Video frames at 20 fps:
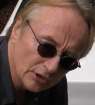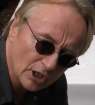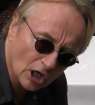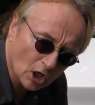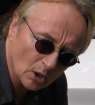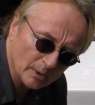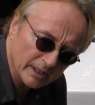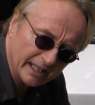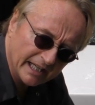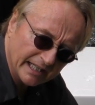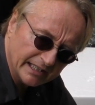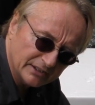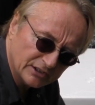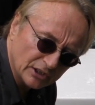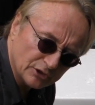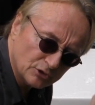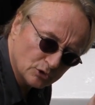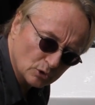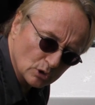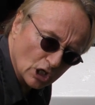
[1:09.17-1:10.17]
No need
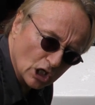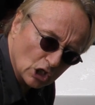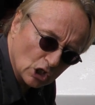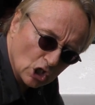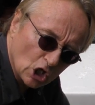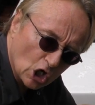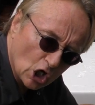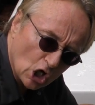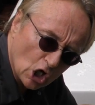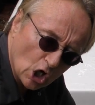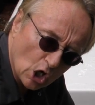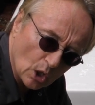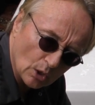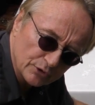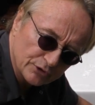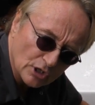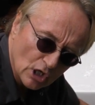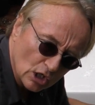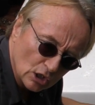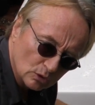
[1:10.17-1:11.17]
to drill
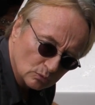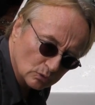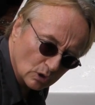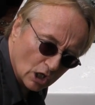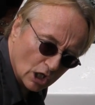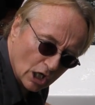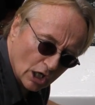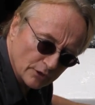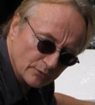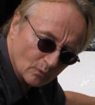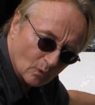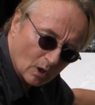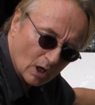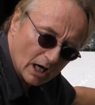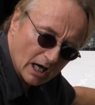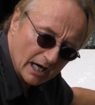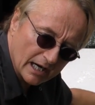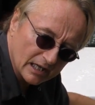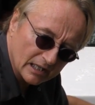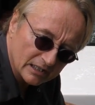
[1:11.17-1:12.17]
holes, run
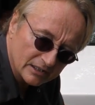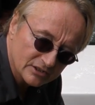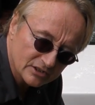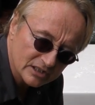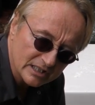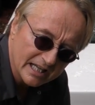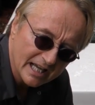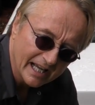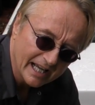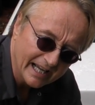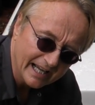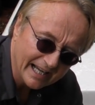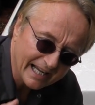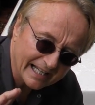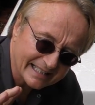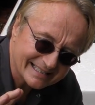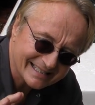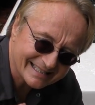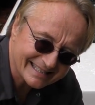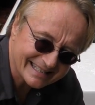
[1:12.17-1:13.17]
wires.
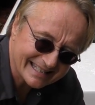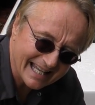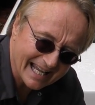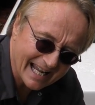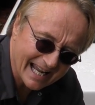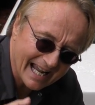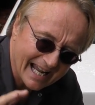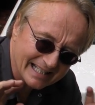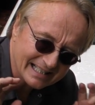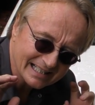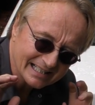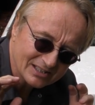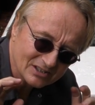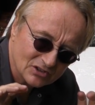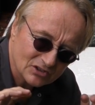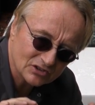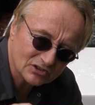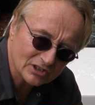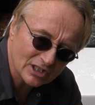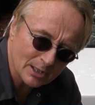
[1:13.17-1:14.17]
It's that
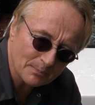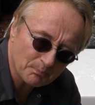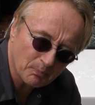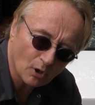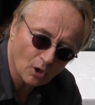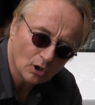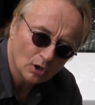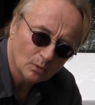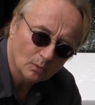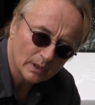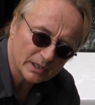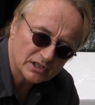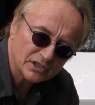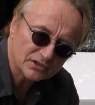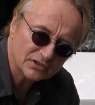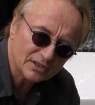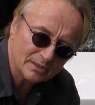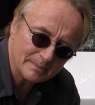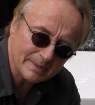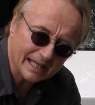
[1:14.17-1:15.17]
simple which
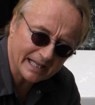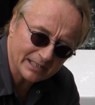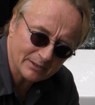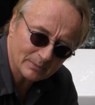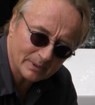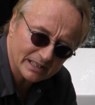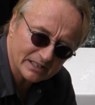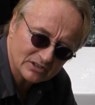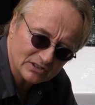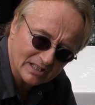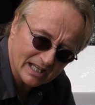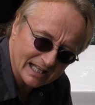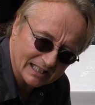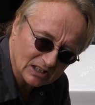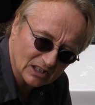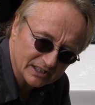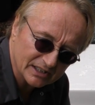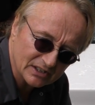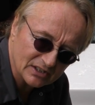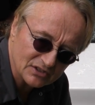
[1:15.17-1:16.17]
is the main reason I
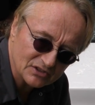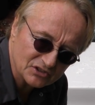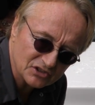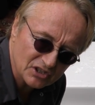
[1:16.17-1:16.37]
like this